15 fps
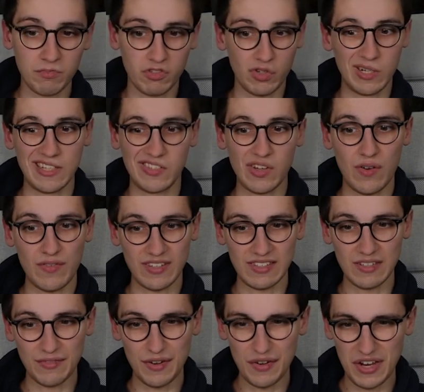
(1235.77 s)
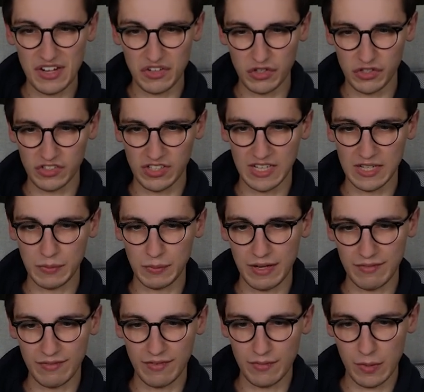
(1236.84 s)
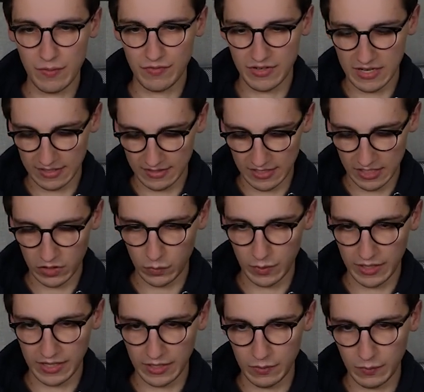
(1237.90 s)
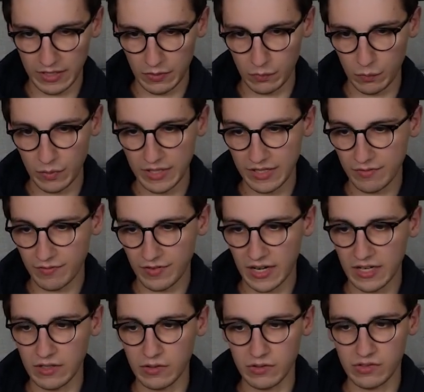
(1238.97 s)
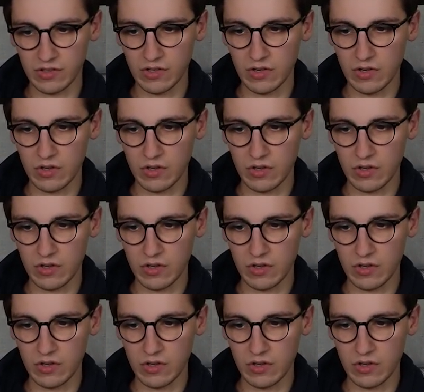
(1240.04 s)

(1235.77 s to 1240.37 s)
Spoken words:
So that's obviously very interesting. We have git here. We can read files.